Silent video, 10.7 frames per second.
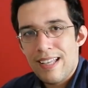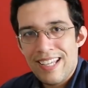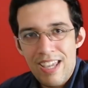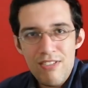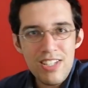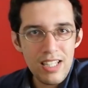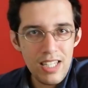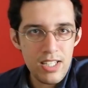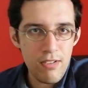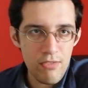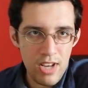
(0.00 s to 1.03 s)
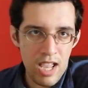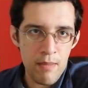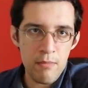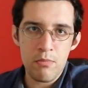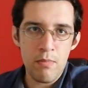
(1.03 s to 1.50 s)
Give us a list of
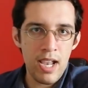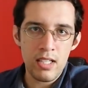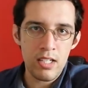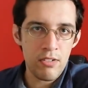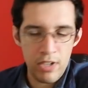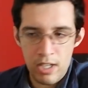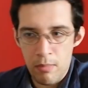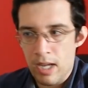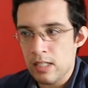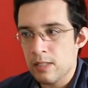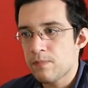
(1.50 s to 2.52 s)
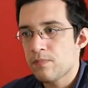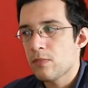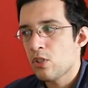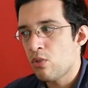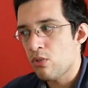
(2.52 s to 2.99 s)
names, male and female,
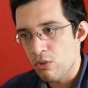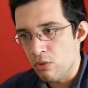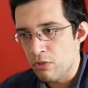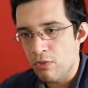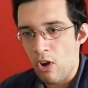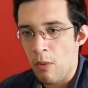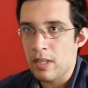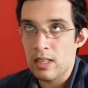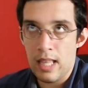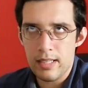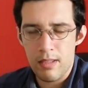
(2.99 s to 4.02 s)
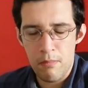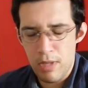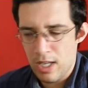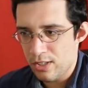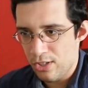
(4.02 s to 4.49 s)
to choose from and let them
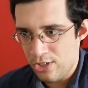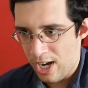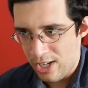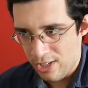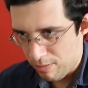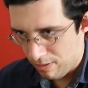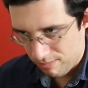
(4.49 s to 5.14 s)
be interchangeable.